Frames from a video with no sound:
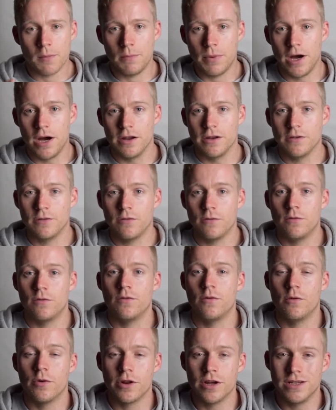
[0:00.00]
But
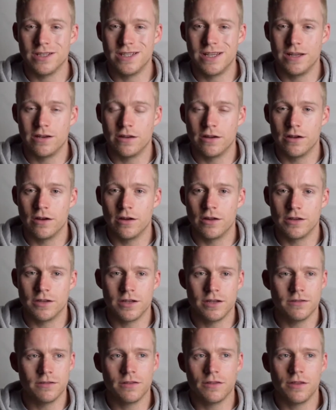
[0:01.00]
for what I did
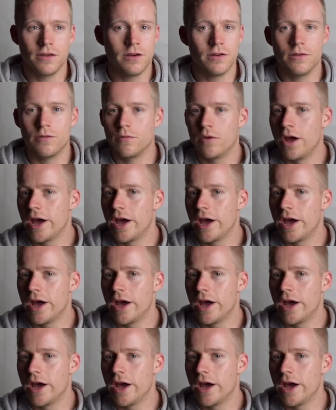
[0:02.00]
the